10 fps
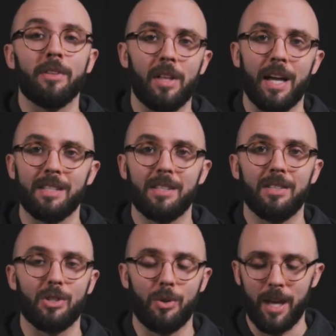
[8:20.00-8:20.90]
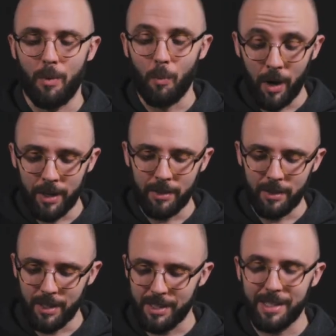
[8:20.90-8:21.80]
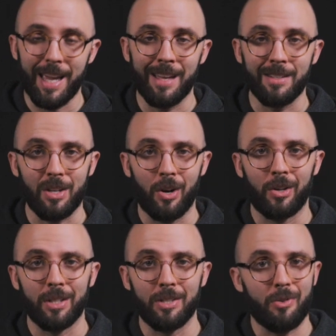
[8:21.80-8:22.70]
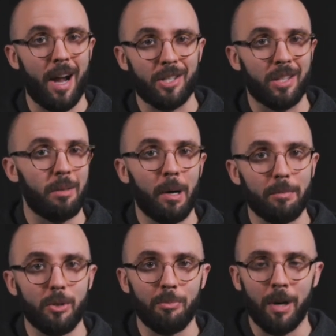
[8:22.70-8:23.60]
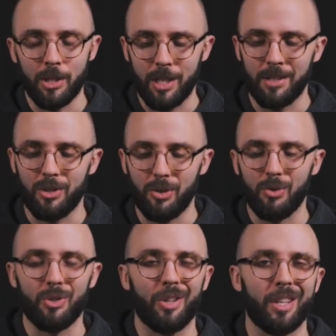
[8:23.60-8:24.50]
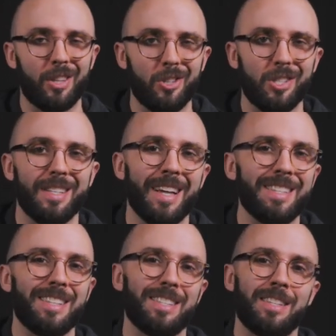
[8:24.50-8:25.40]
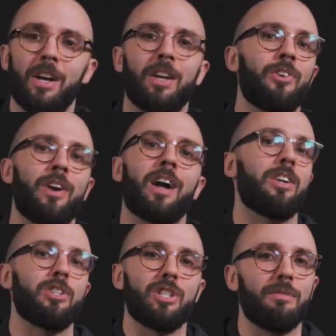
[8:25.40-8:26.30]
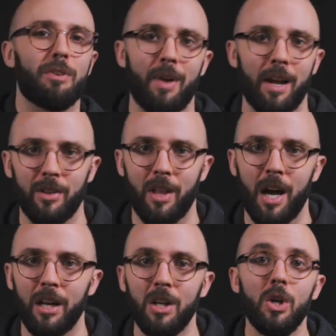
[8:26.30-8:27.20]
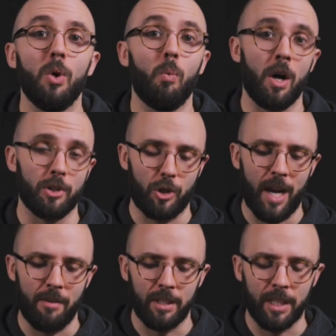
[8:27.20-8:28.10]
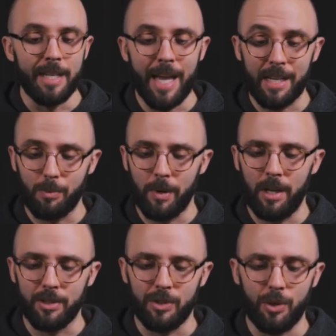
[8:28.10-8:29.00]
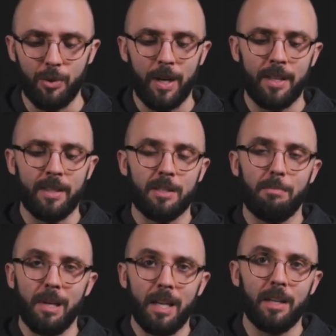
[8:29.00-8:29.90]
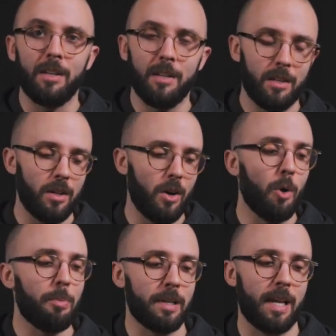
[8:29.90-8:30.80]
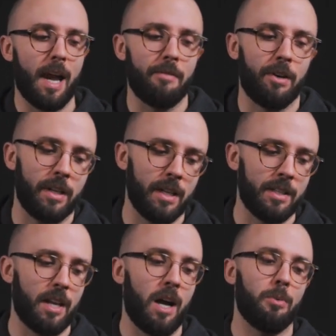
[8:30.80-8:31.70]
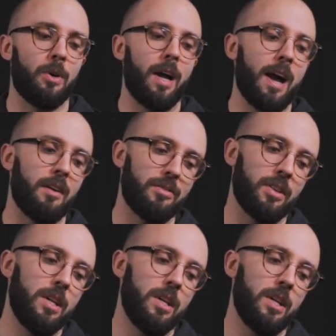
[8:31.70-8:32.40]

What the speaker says: the lights so that 1, the stands aren't scratching them up too much, and 2, so that they're just nice and snug and they're not gonna shift around a lot while traveling. Next, what I'll do in this big open cavern is I will have